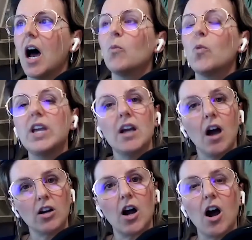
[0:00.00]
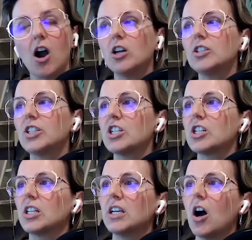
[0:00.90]
We are Carl,
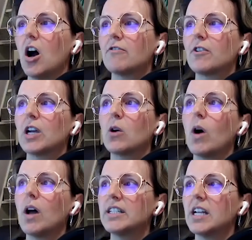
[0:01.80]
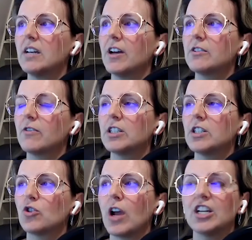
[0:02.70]
digitally offering quantitative hedge fund
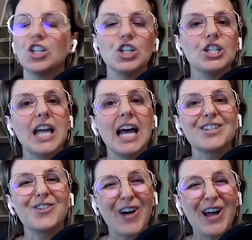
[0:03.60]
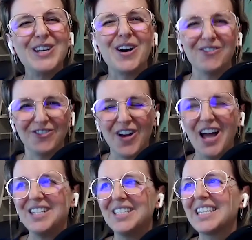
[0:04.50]
strategies as fund of
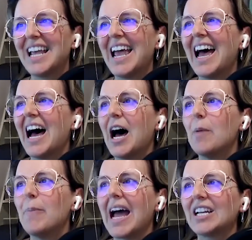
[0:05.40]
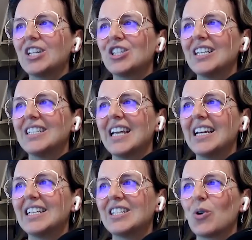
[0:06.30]
funds, packaged and
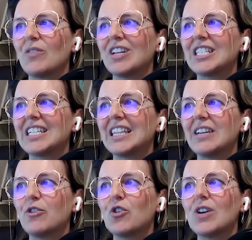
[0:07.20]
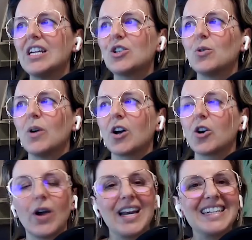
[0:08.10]
data-driven delivery to
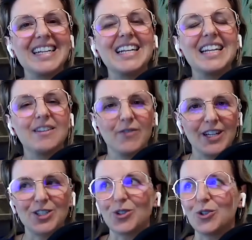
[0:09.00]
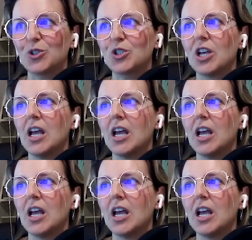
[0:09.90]
accredited investors.